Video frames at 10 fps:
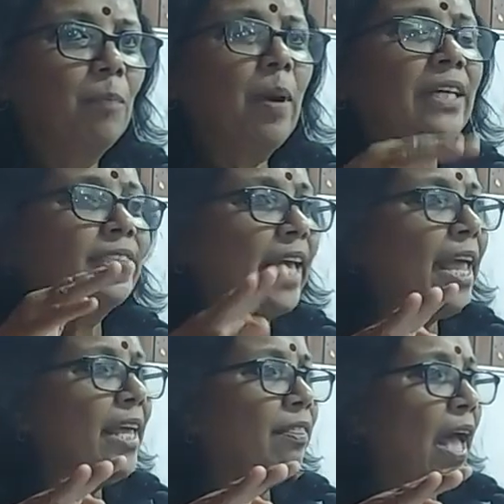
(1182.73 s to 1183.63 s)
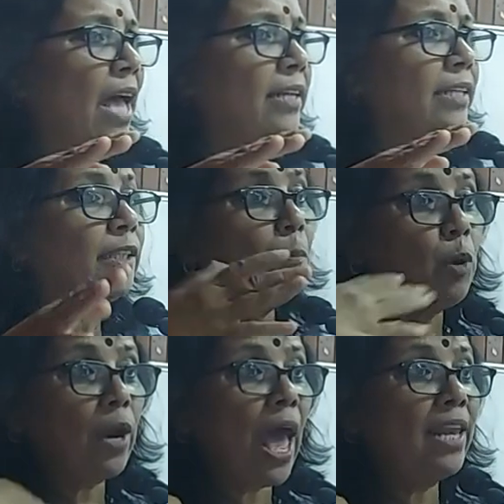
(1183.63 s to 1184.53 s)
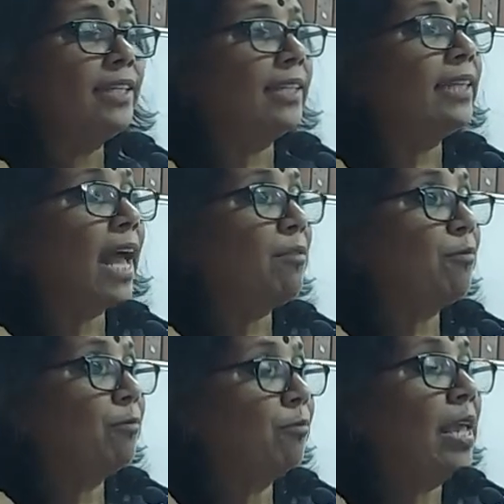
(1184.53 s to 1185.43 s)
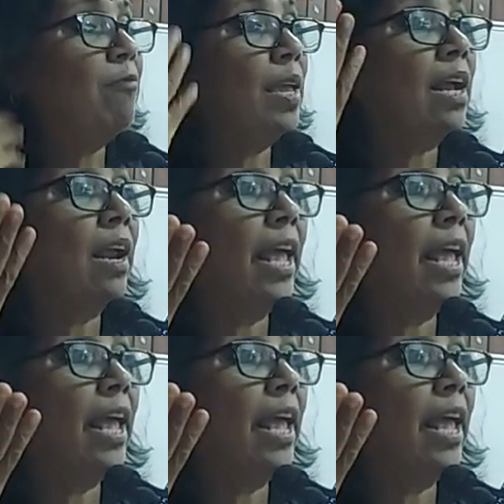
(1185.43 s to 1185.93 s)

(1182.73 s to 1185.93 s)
by saying that the morality that we